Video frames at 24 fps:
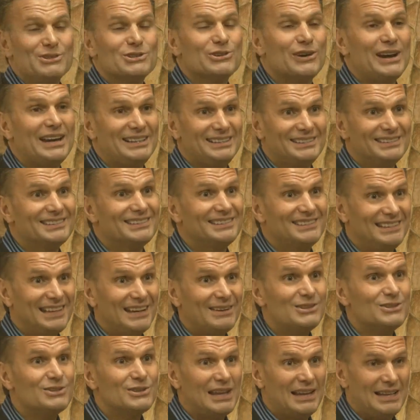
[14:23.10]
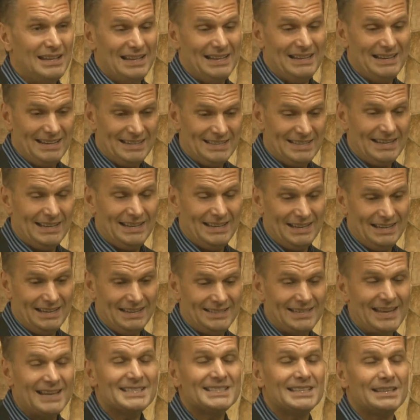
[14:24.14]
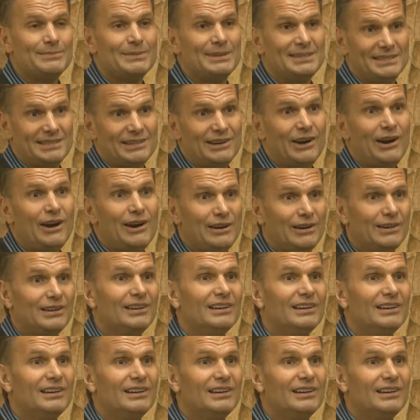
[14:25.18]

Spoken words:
great. That was a testament to her.